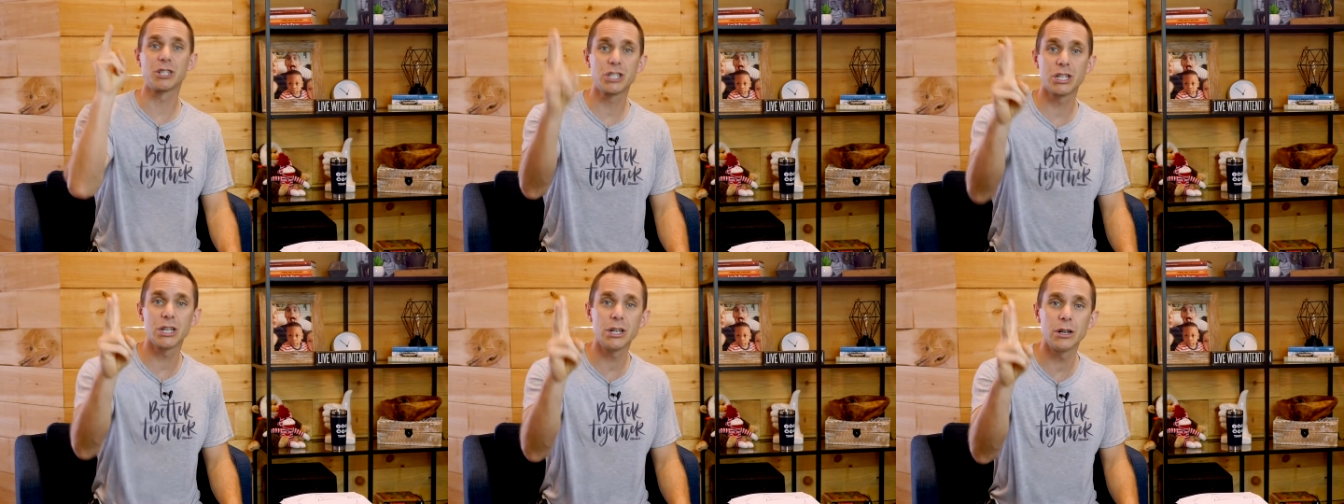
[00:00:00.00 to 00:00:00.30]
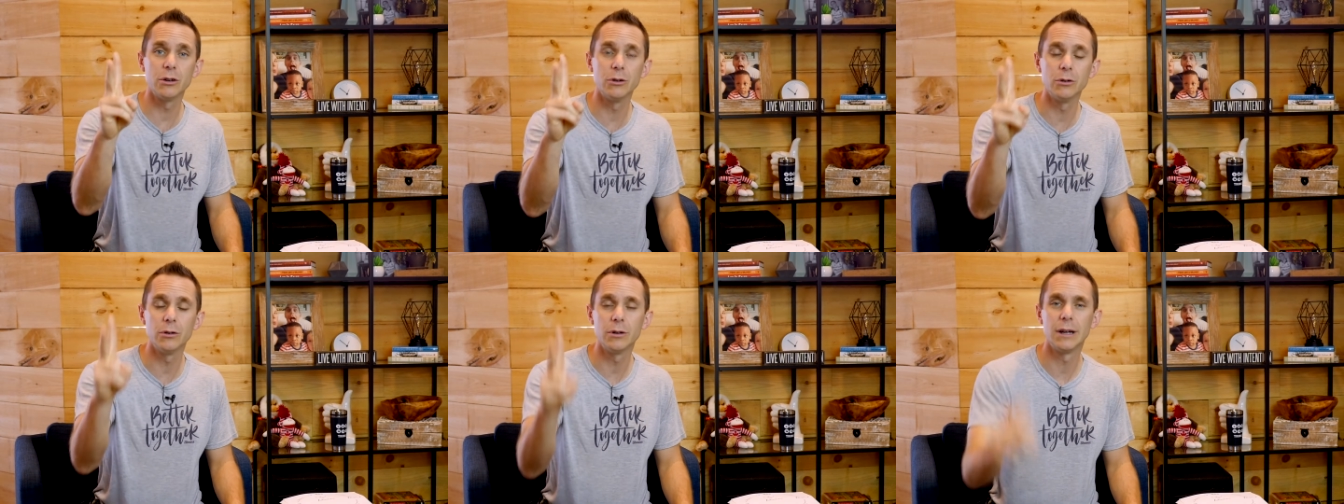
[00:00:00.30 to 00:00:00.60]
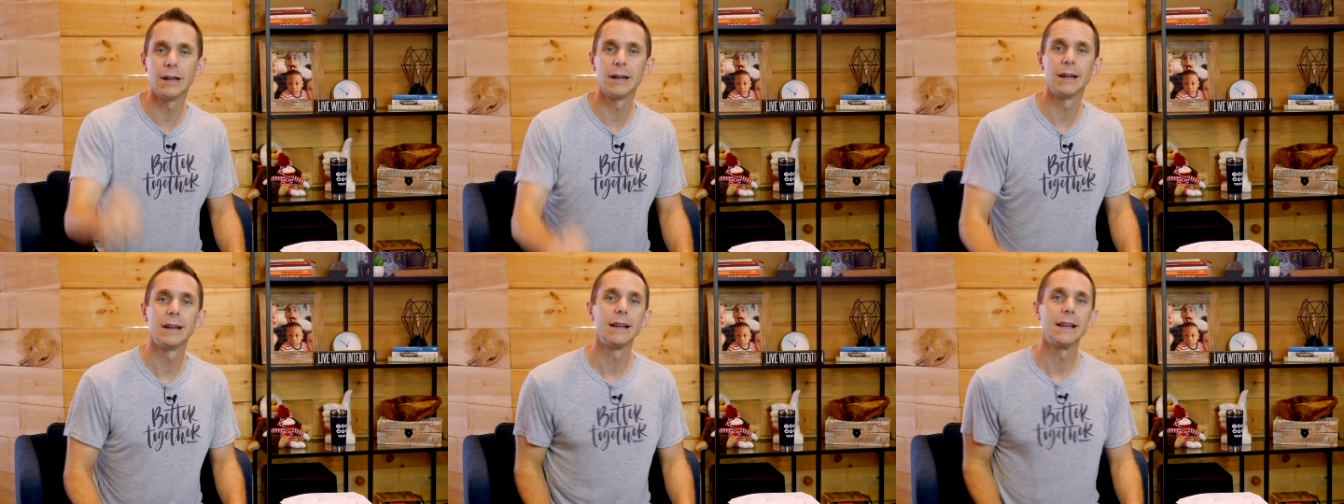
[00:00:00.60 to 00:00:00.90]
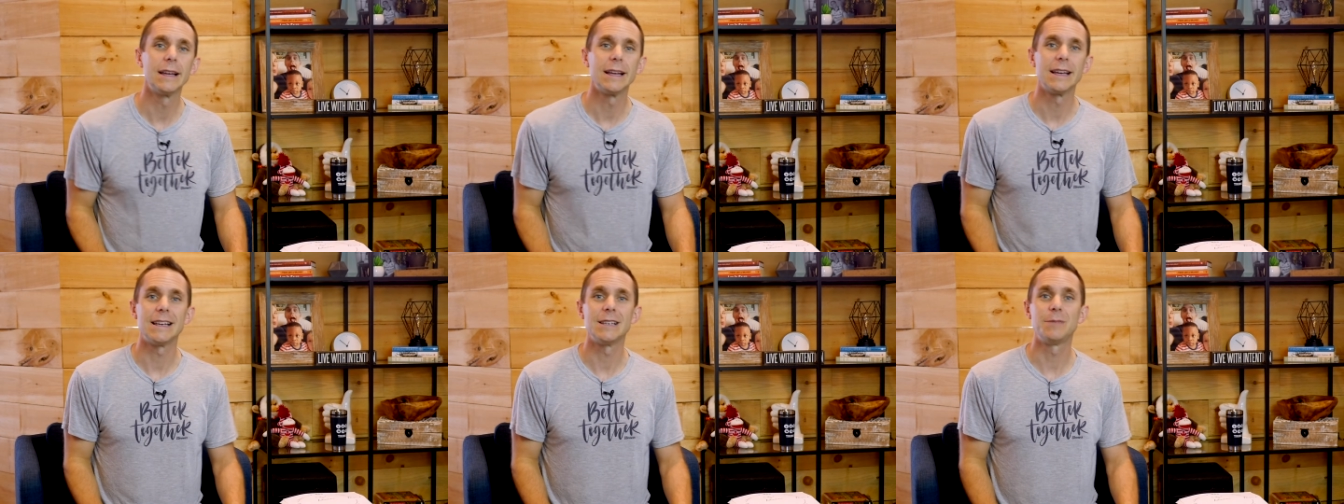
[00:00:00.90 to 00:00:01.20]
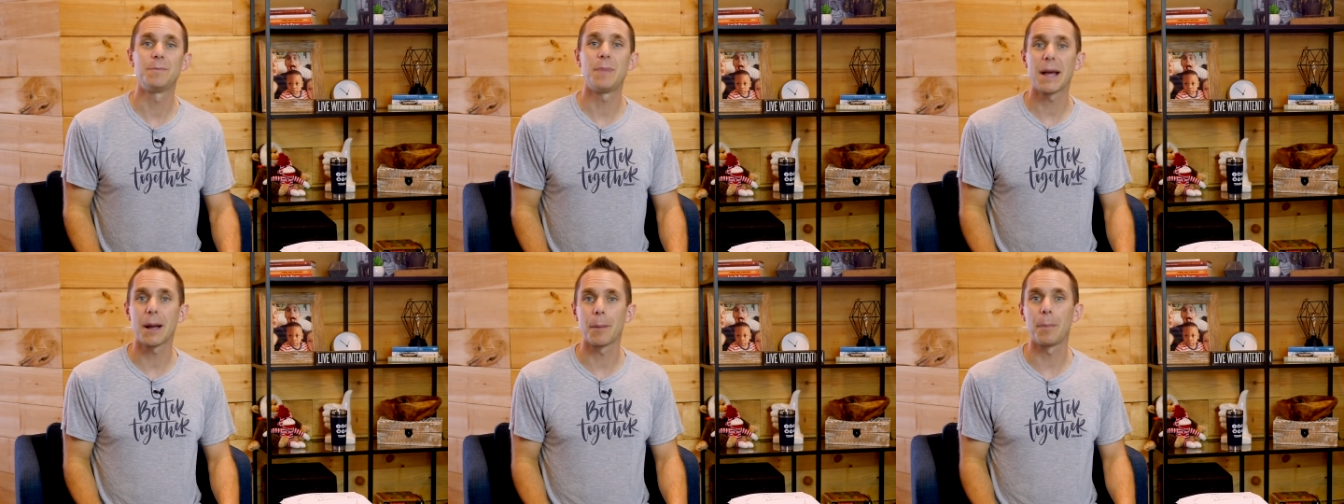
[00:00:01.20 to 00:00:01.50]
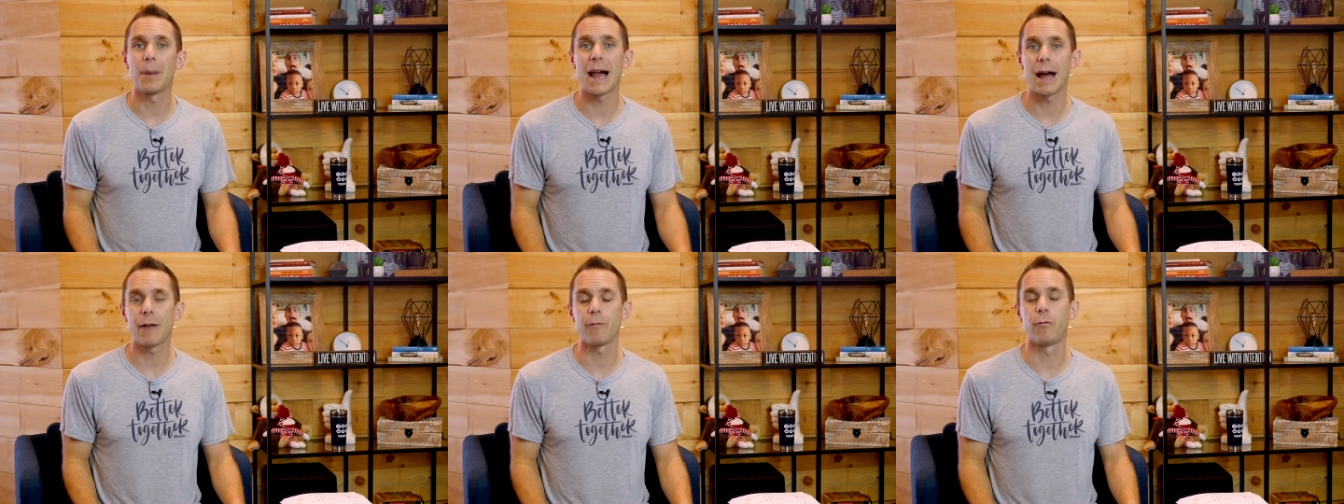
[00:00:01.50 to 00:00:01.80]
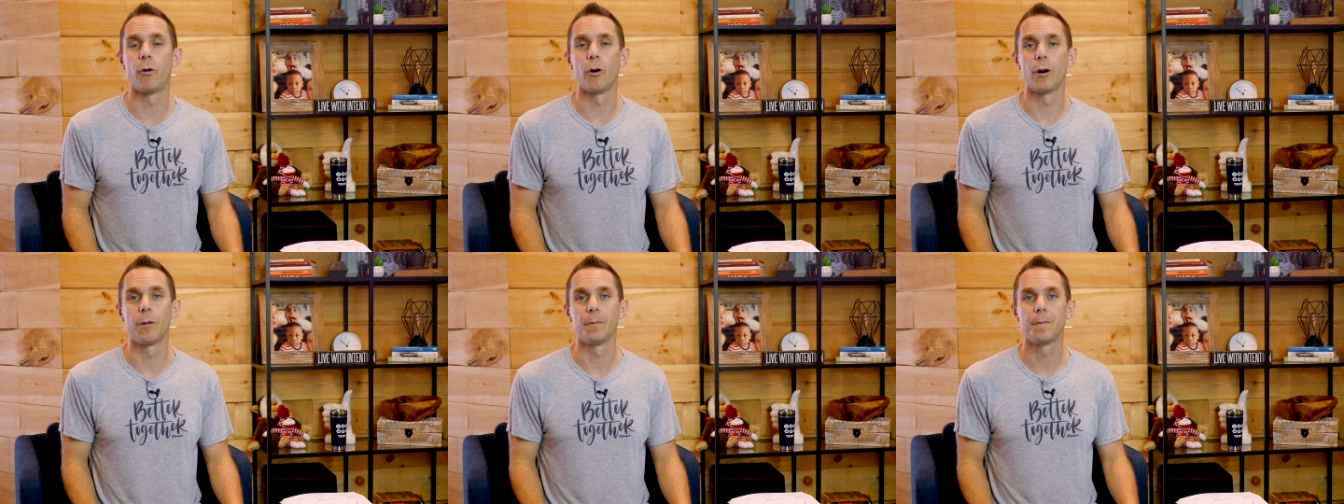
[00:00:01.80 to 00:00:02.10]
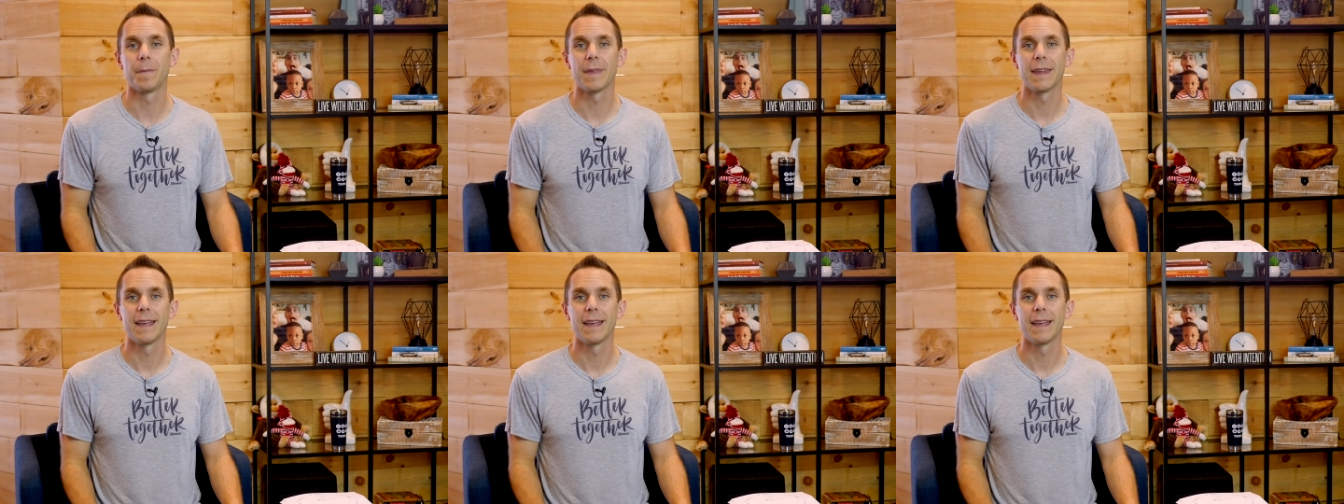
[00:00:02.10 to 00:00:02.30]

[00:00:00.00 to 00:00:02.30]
two is pick a platform.